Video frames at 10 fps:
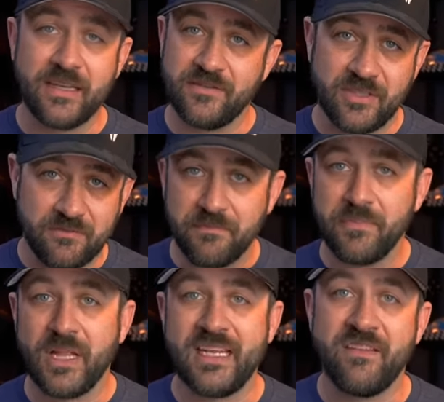gives you
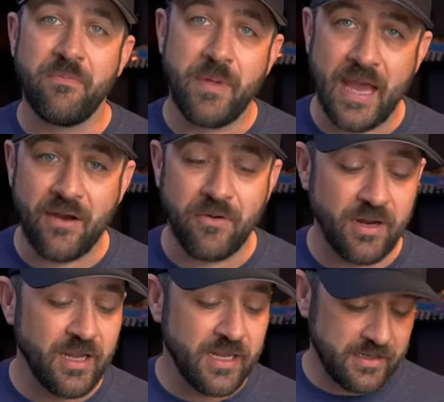plenty of
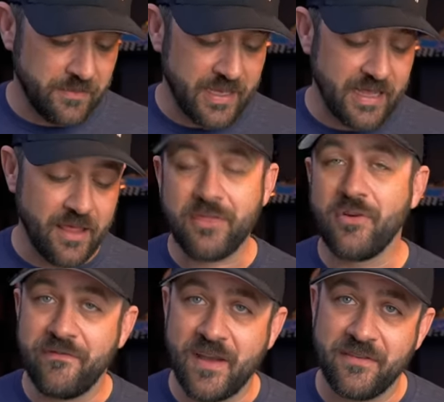power to make that
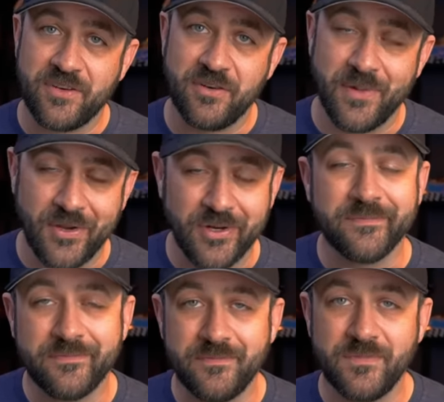35 turn motor
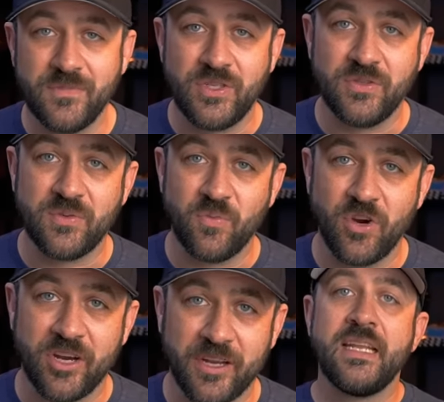do some
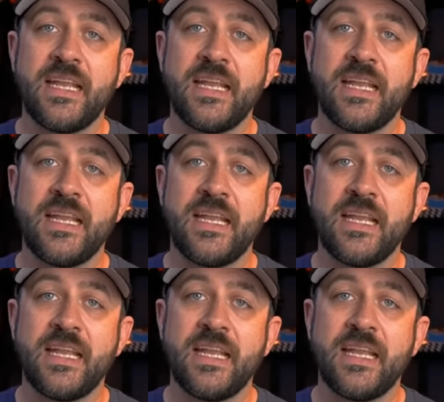work.